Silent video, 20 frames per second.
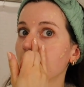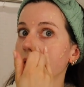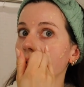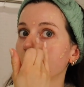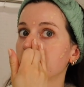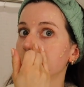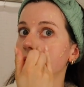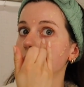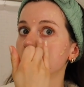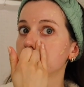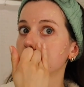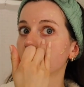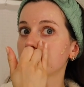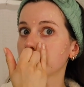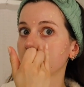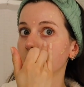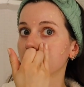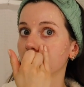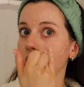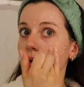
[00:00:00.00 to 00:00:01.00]
And
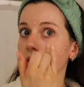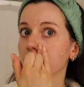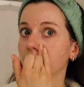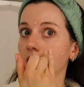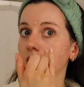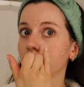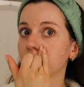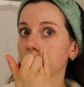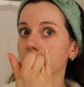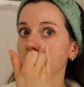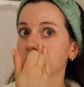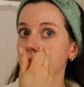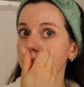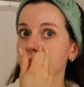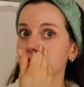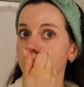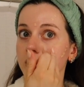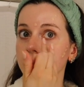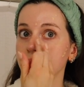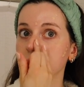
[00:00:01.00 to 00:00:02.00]
if you're
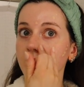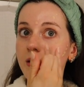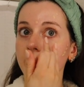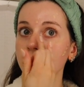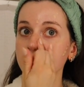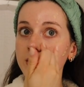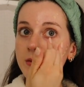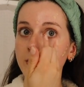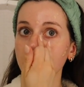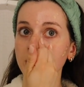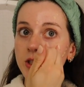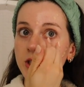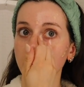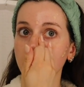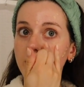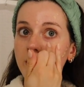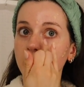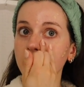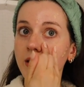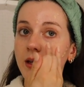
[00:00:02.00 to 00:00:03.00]
just coming to my
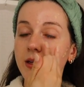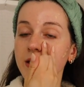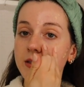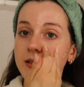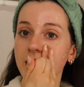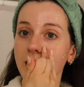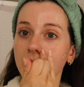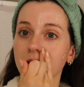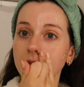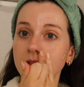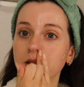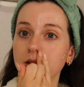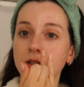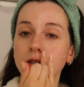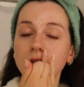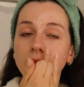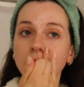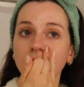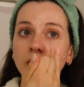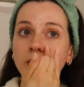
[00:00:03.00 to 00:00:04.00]
channel, I decided to
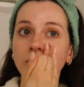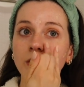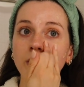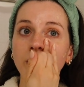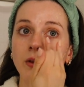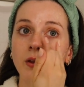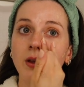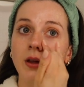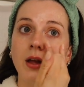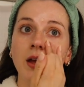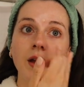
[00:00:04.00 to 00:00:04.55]
do a little